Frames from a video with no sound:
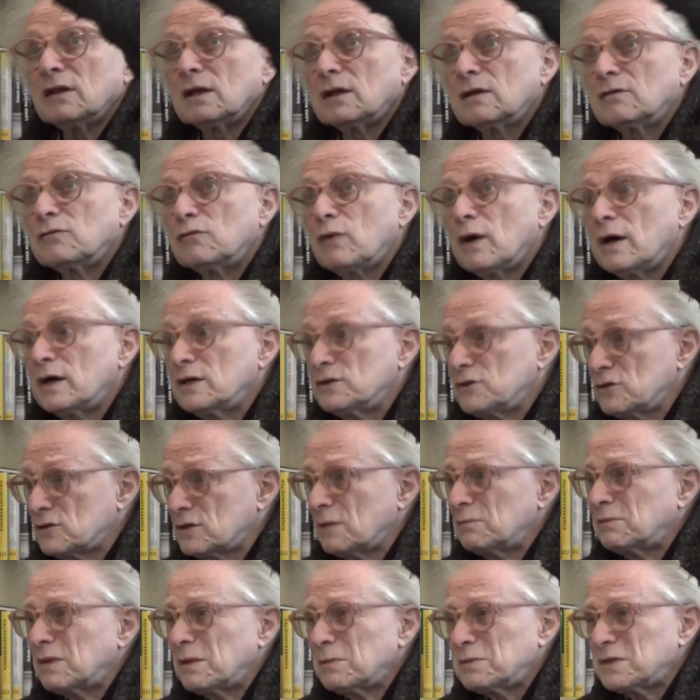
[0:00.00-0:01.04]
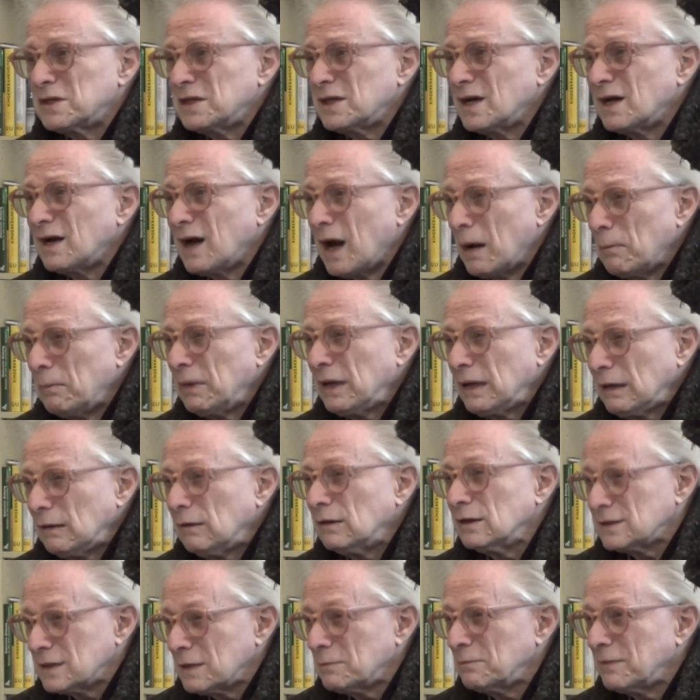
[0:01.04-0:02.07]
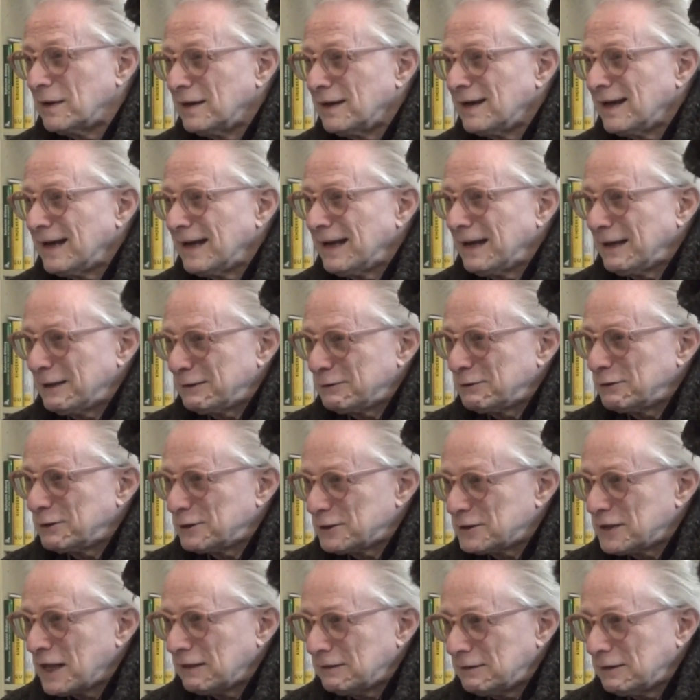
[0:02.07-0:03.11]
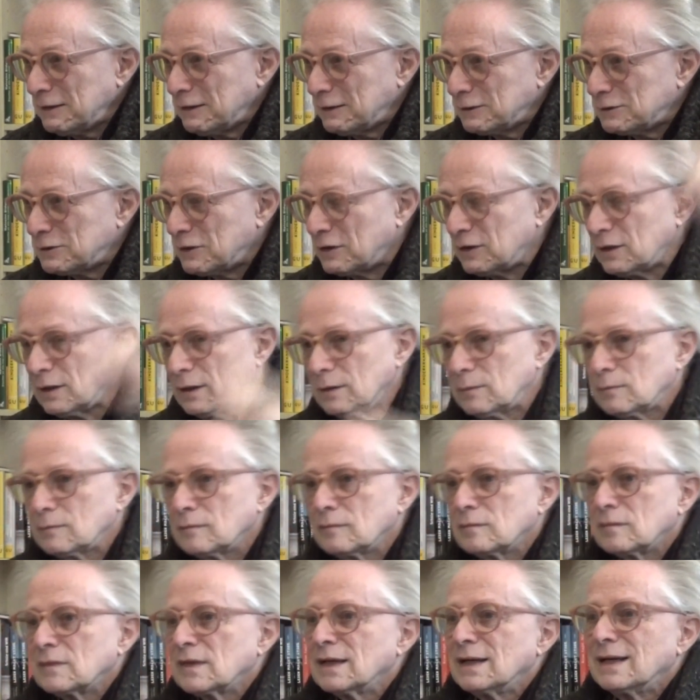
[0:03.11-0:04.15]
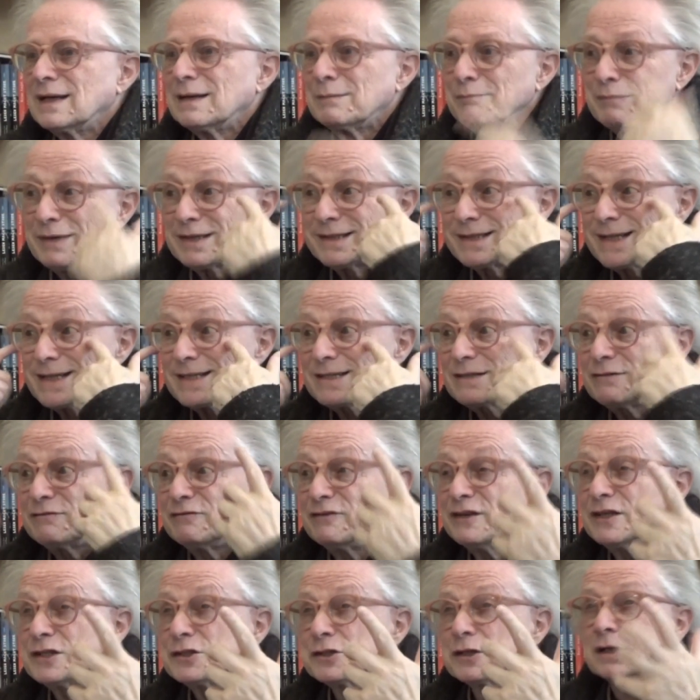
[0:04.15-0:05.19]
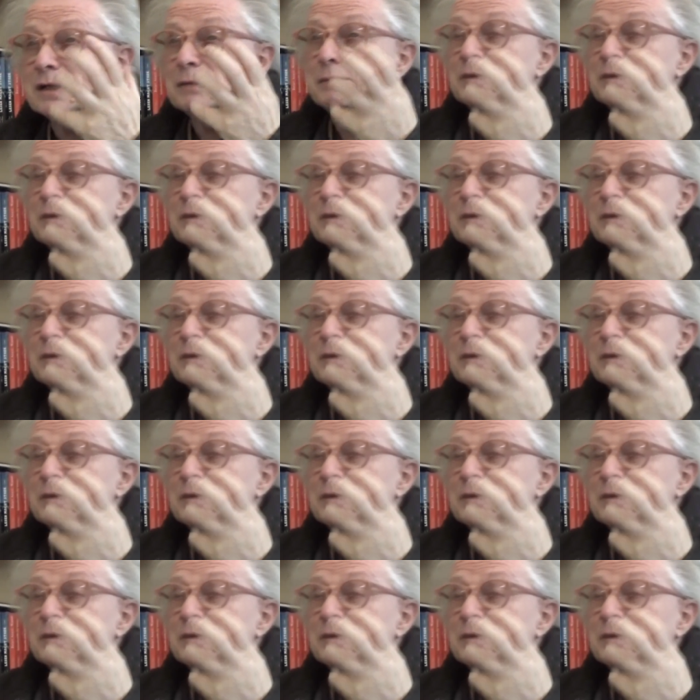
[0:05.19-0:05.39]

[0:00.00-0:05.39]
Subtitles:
lot of wires, you sometimes hear humming or some electric static thing. But just visually,